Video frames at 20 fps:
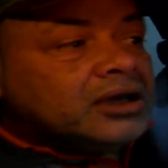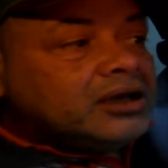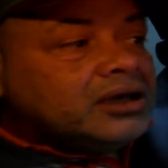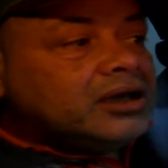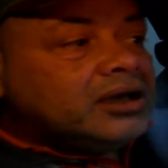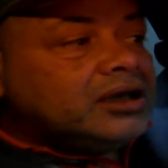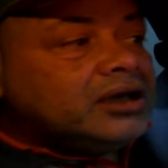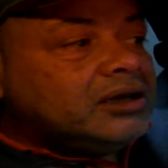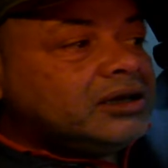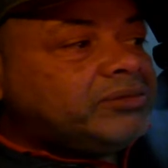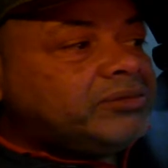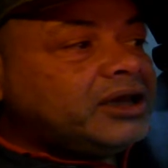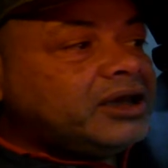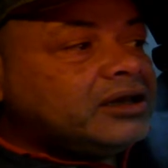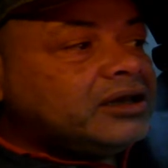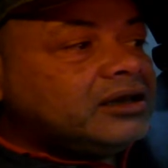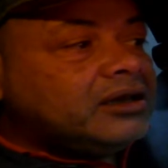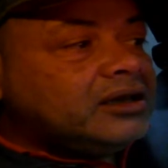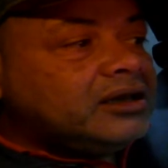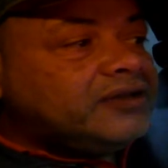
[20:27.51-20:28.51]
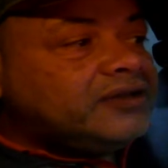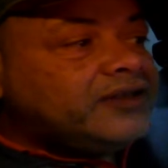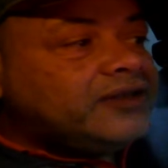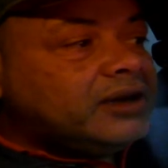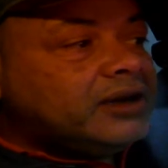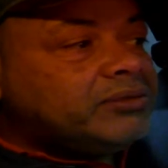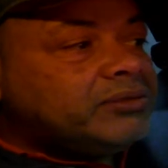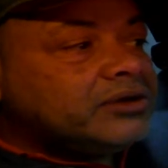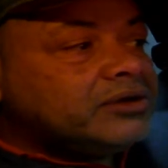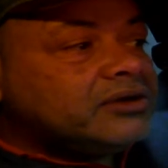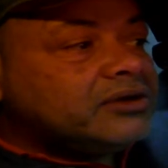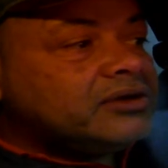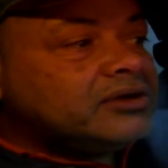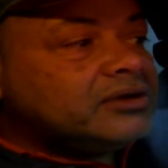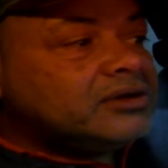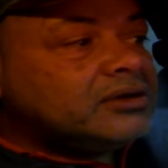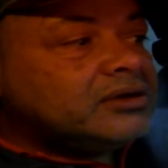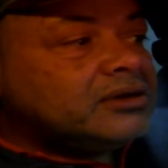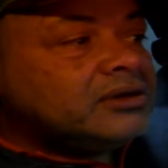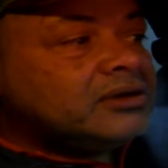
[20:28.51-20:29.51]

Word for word: the independent developers.